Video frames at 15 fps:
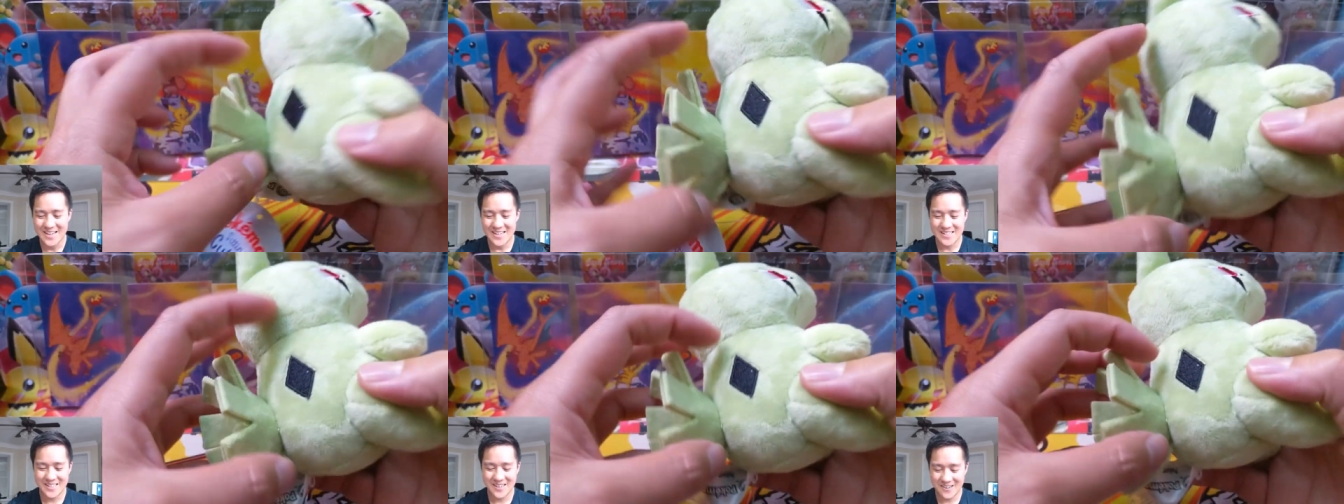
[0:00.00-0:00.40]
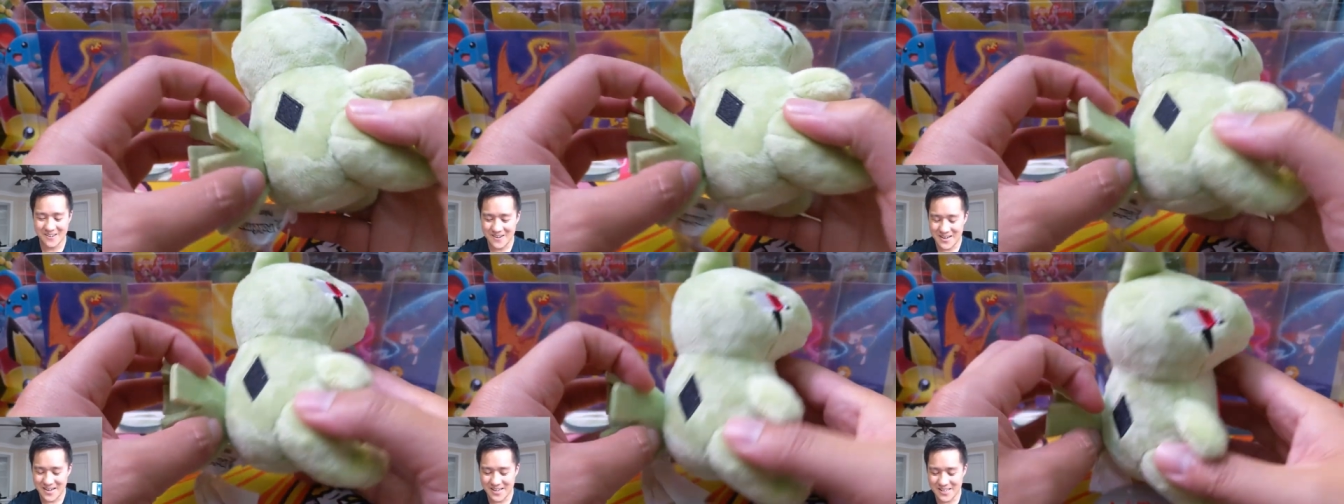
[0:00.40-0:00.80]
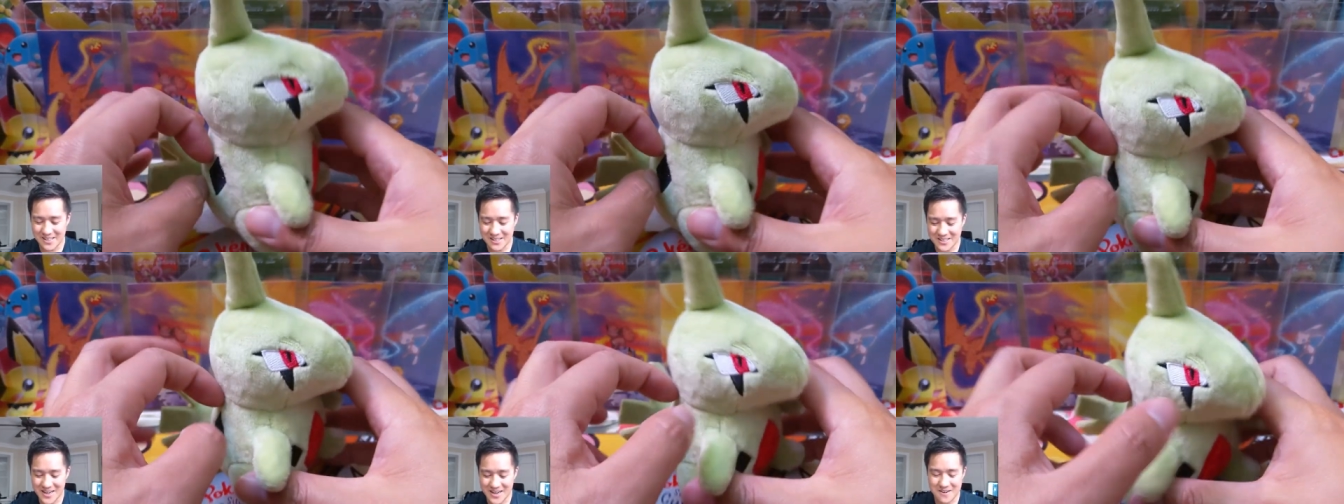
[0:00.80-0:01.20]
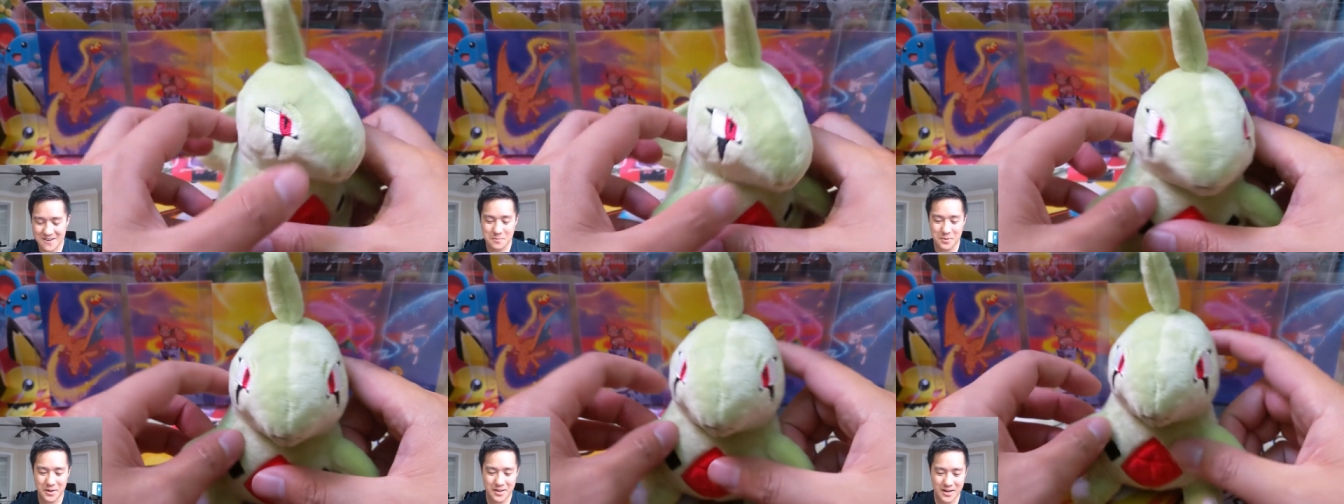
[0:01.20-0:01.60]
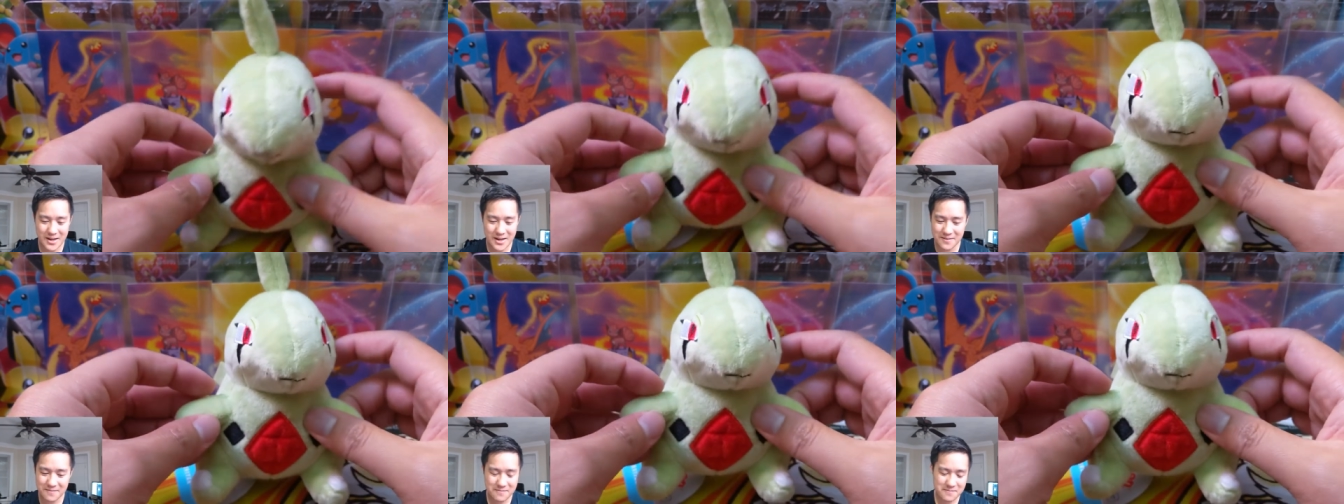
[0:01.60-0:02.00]
So he's a little tinier, but
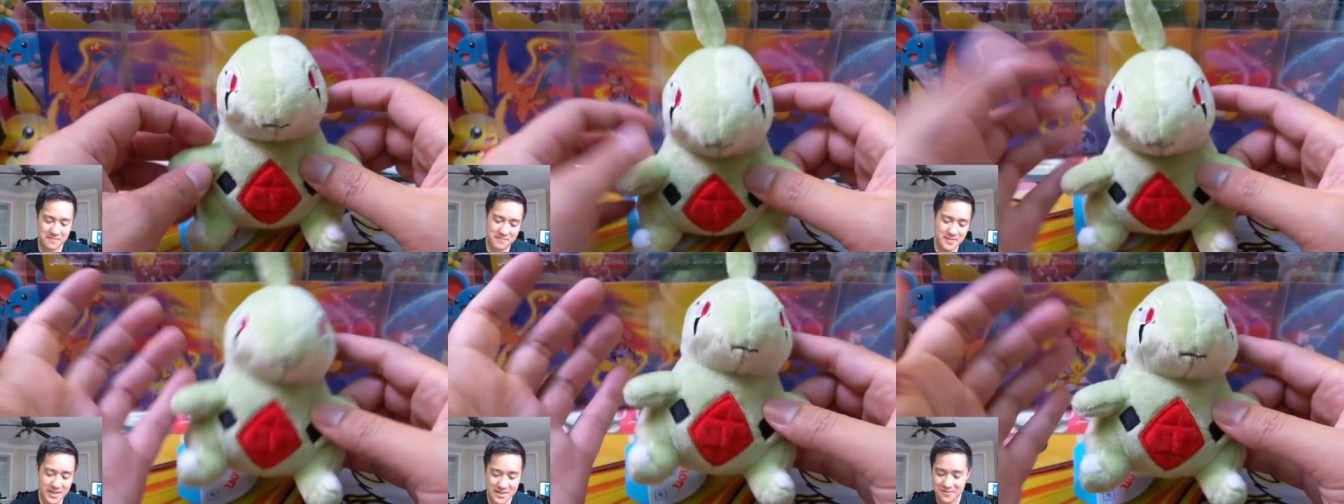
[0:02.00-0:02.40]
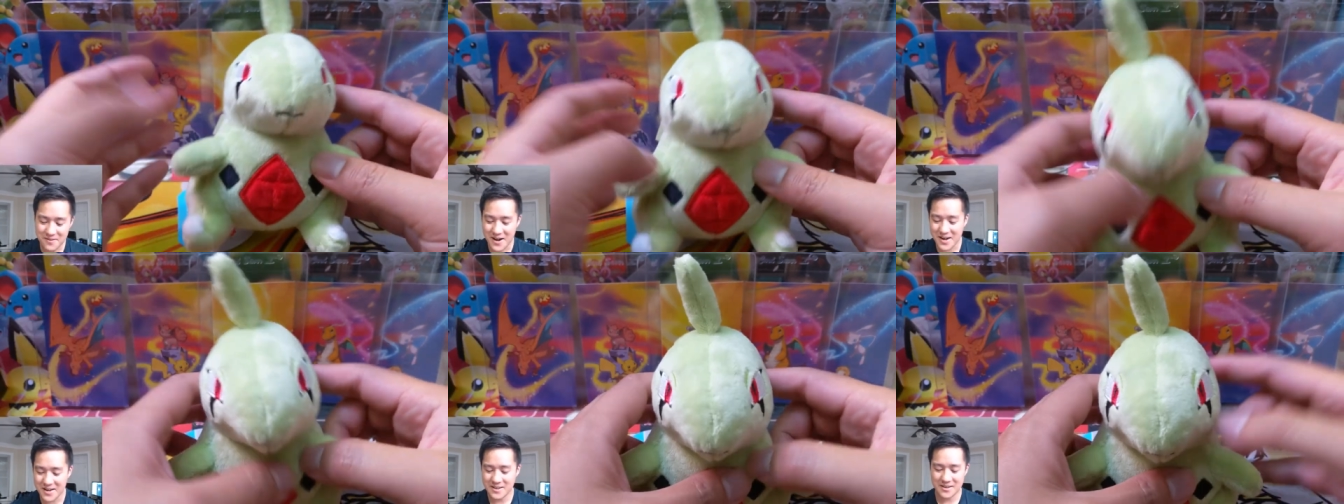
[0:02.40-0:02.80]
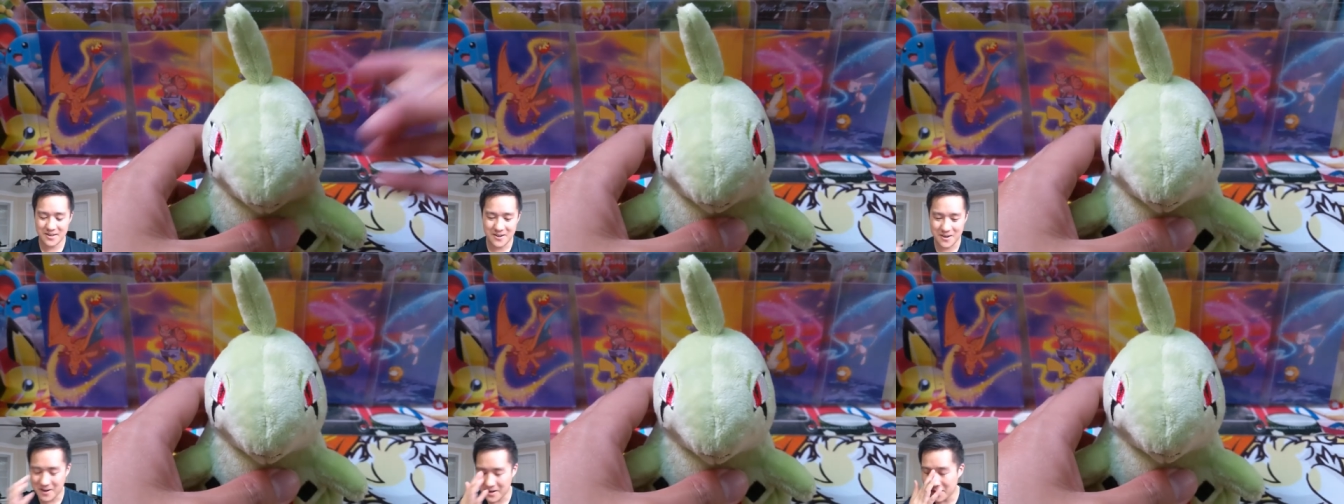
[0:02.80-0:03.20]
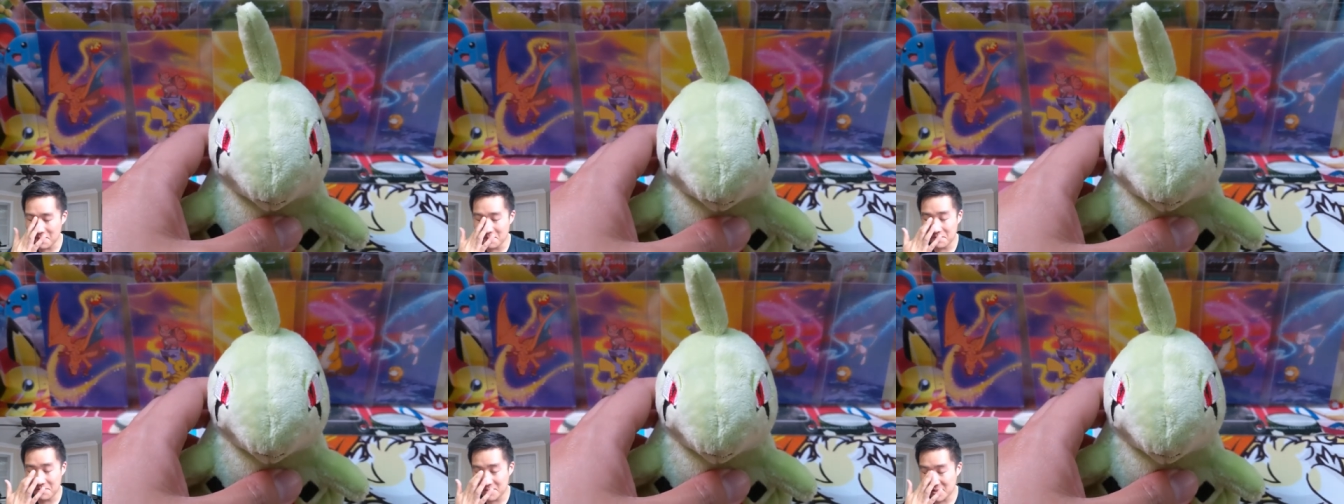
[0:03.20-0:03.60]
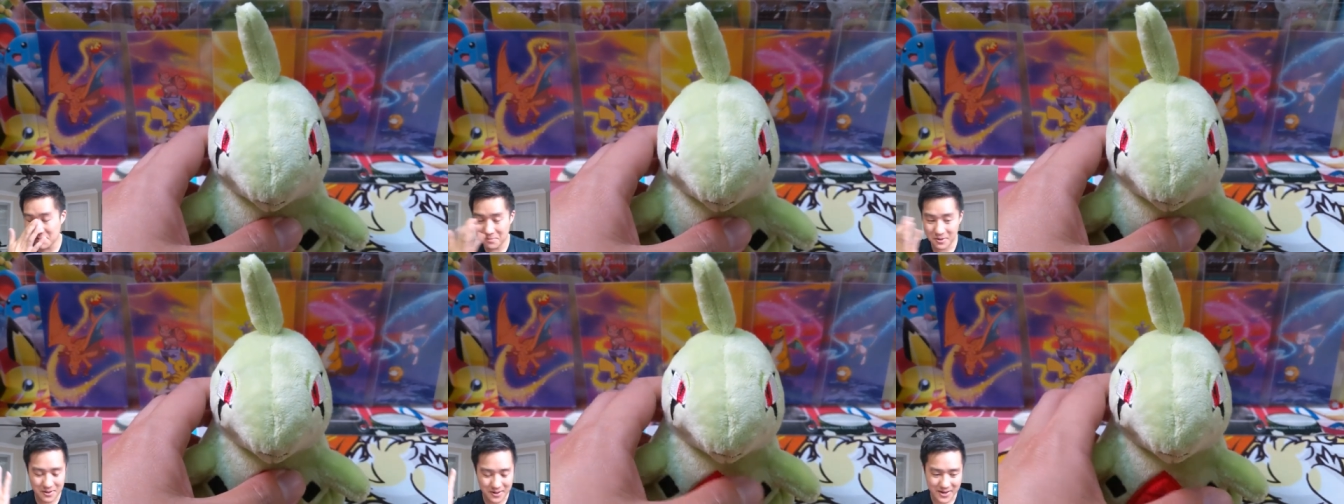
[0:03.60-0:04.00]
that's fine. You know, I could
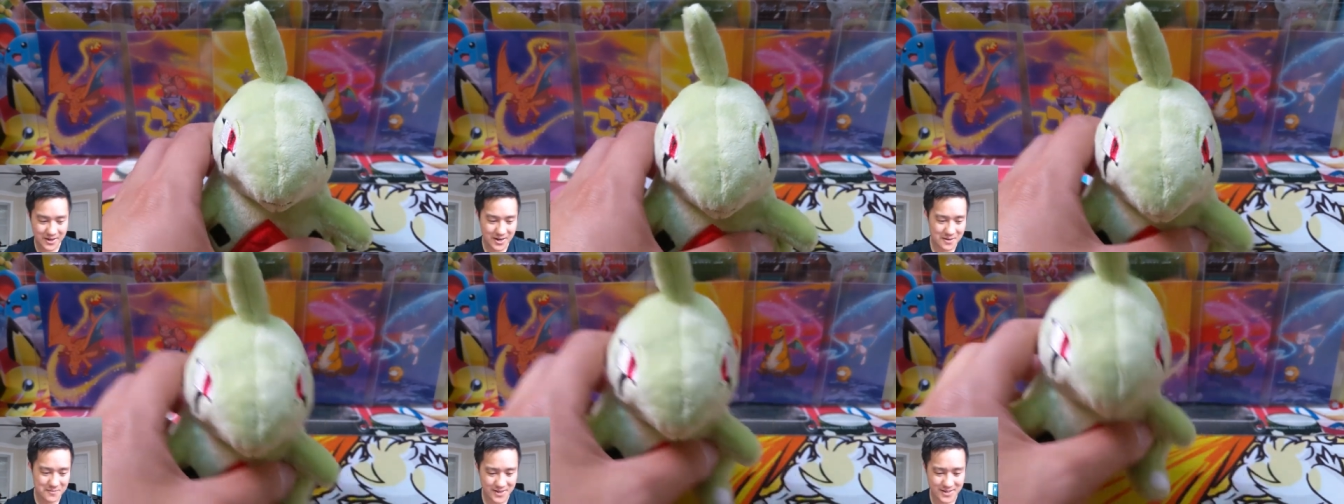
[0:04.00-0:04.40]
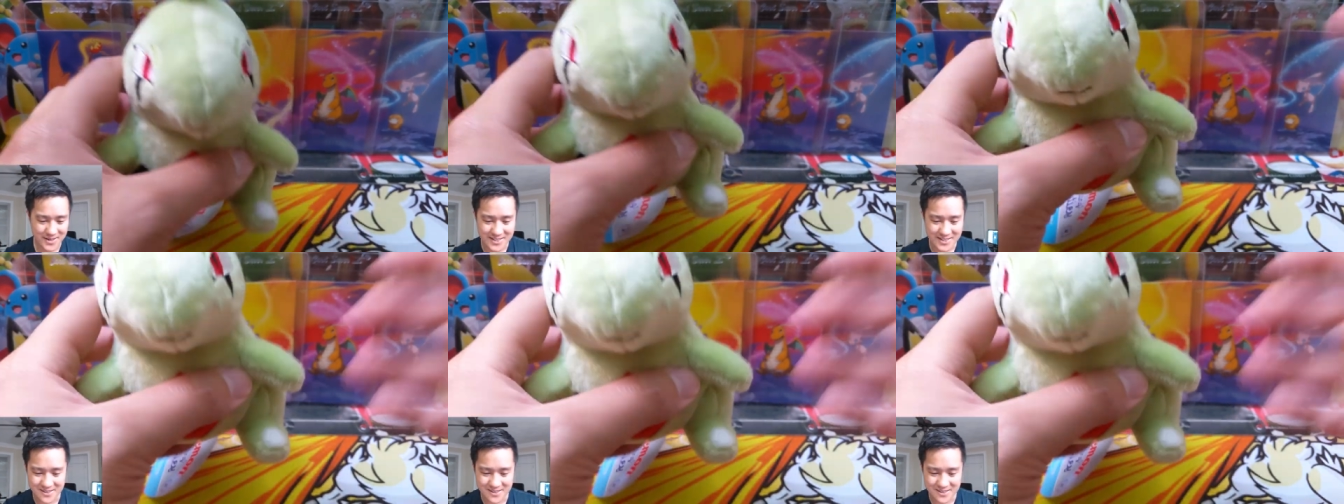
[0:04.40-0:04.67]
put it like on my desk